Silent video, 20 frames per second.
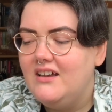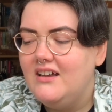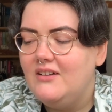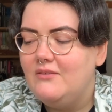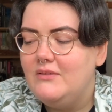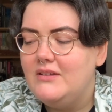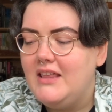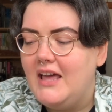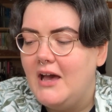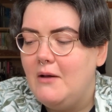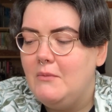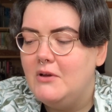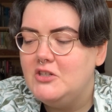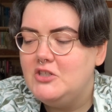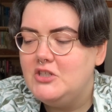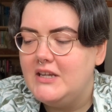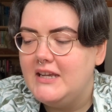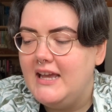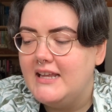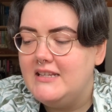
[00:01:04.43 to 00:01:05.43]
with how much
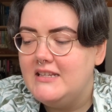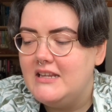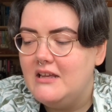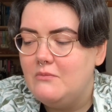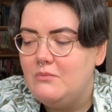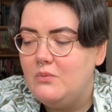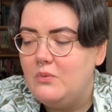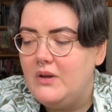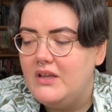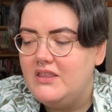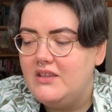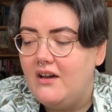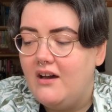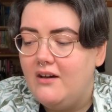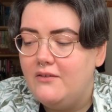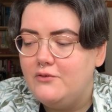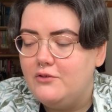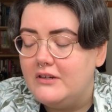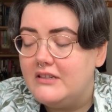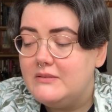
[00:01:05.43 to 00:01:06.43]
I ended up with
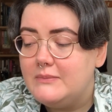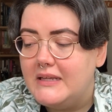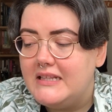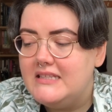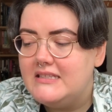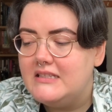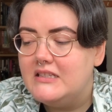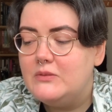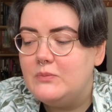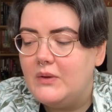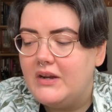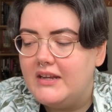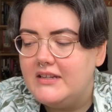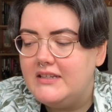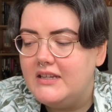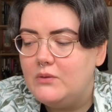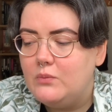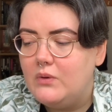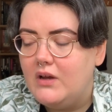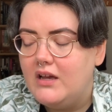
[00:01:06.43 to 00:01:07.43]
after expenses, but I
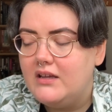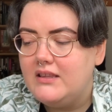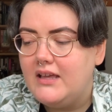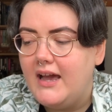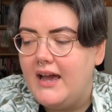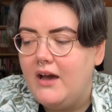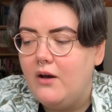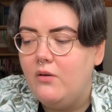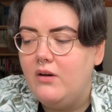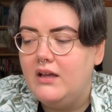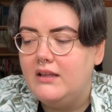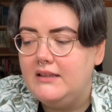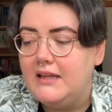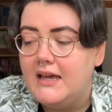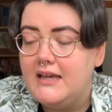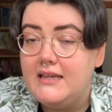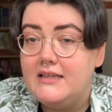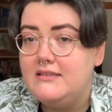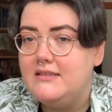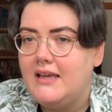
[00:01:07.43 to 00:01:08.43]
did work that out, and that
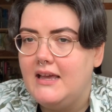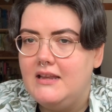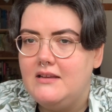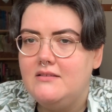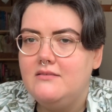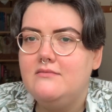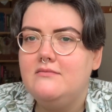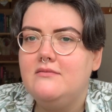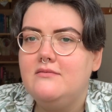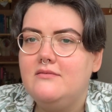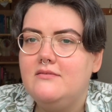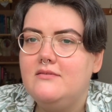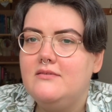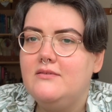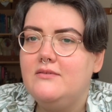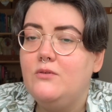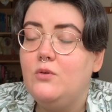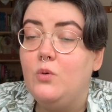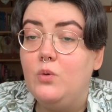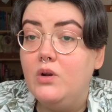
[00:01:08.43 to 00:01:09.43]
is again
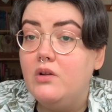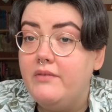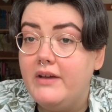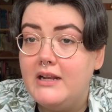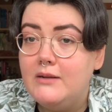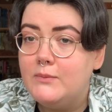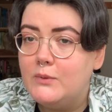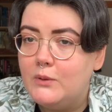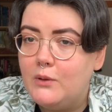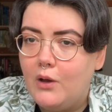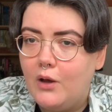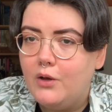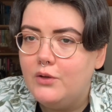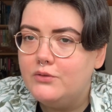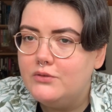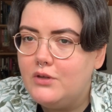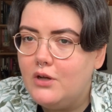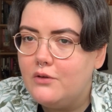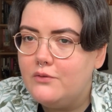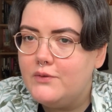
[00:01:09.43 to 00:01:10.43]
all available on
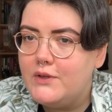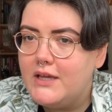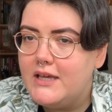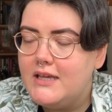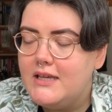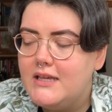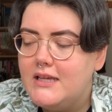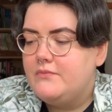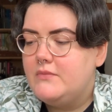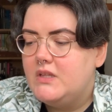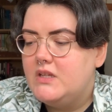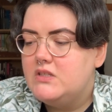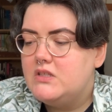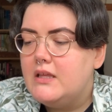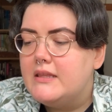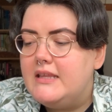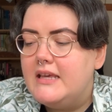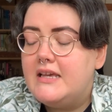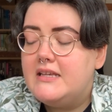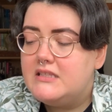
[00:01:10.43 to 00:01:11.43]
Ko-fi. So
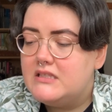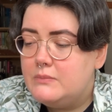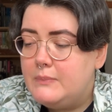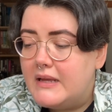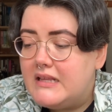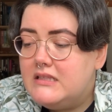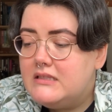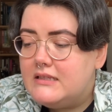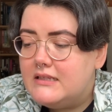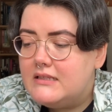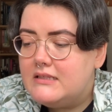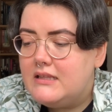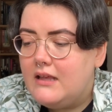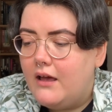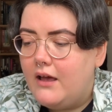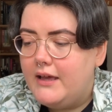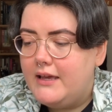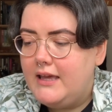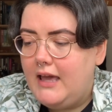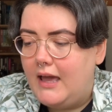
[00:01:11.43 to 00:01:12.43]
the expenses that
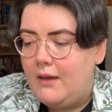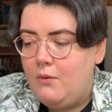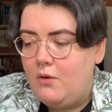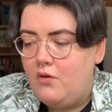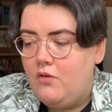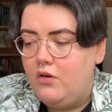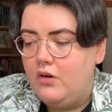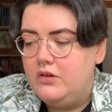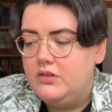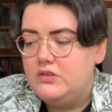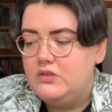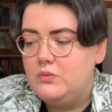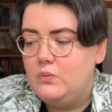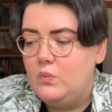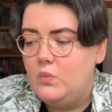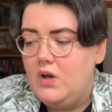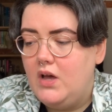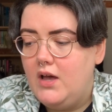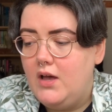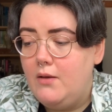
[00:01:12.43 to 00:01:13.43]
I came across
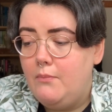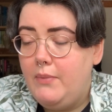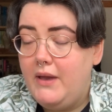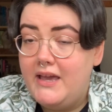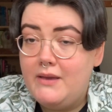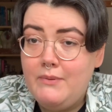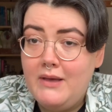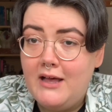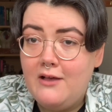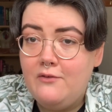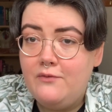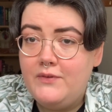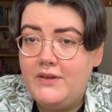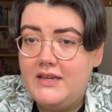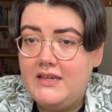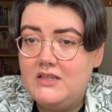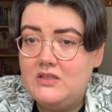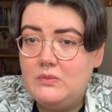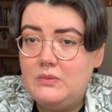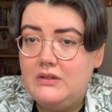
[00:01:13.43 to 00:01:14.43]
were PayPal
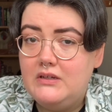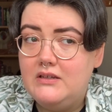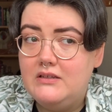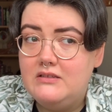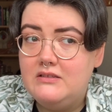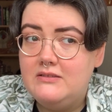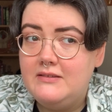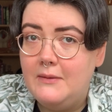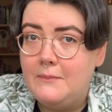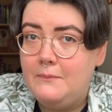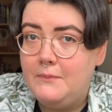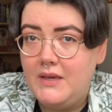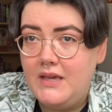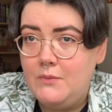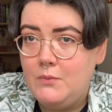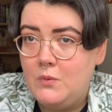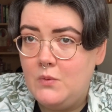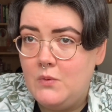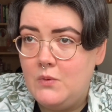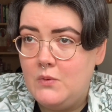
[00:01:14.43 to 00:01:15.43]
fees, because some
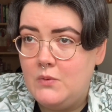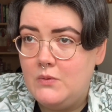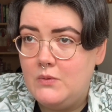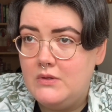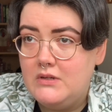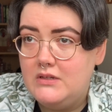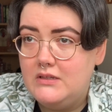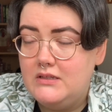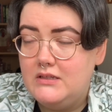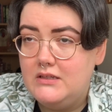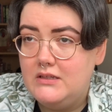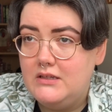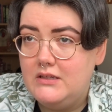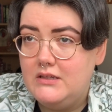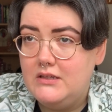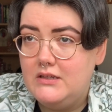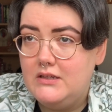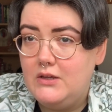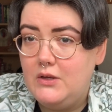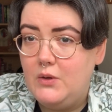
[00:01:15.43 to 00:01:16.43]
people
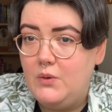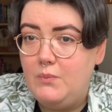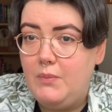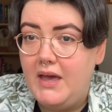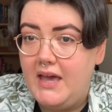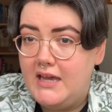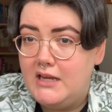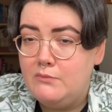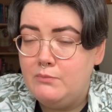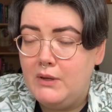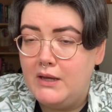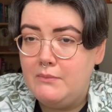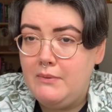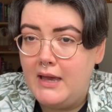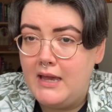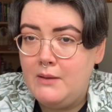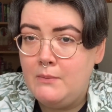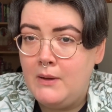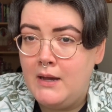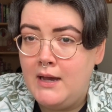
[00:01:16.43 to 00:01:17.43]
who paid by
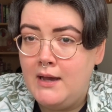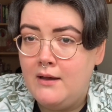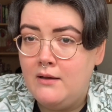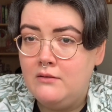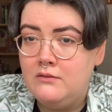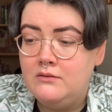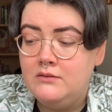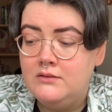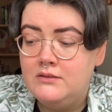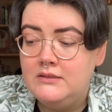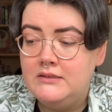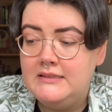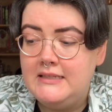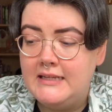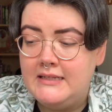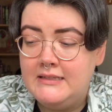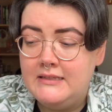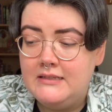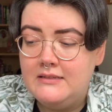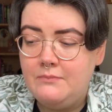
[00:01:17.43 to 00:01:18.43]
PayPal
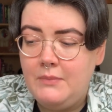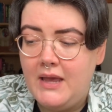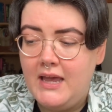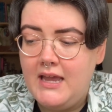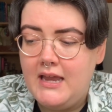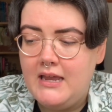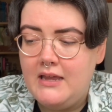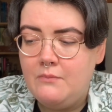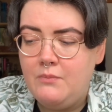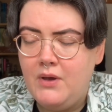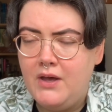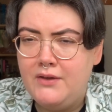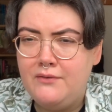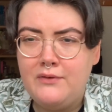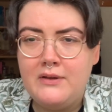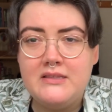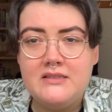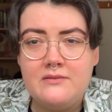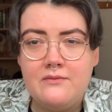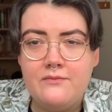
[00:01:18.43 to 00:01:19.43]
didn't pay by
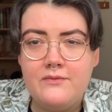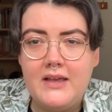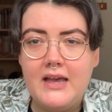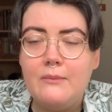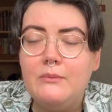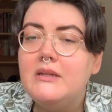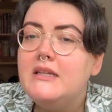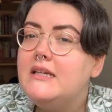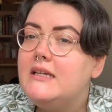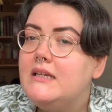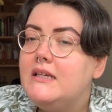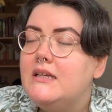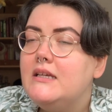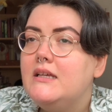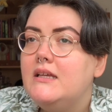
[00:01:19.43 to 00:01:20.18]
friends and family,